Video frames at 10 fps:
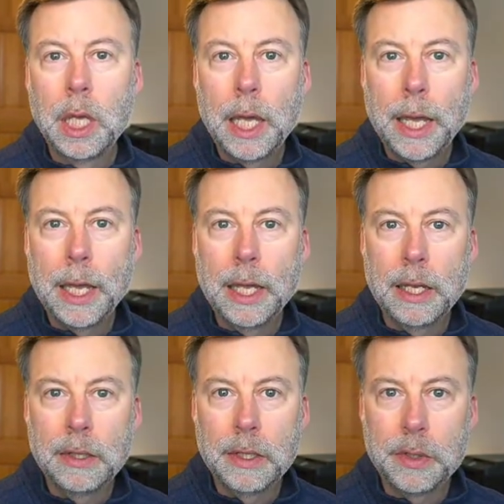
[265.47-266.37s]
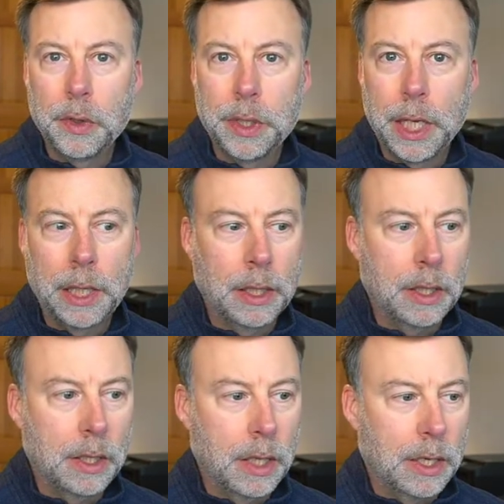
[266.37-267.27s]
And this will take
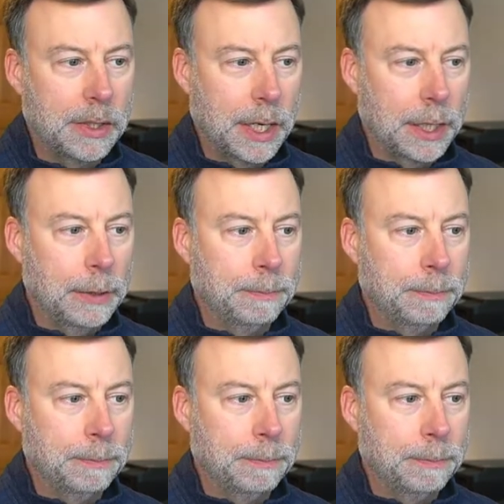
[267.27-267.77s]
a second.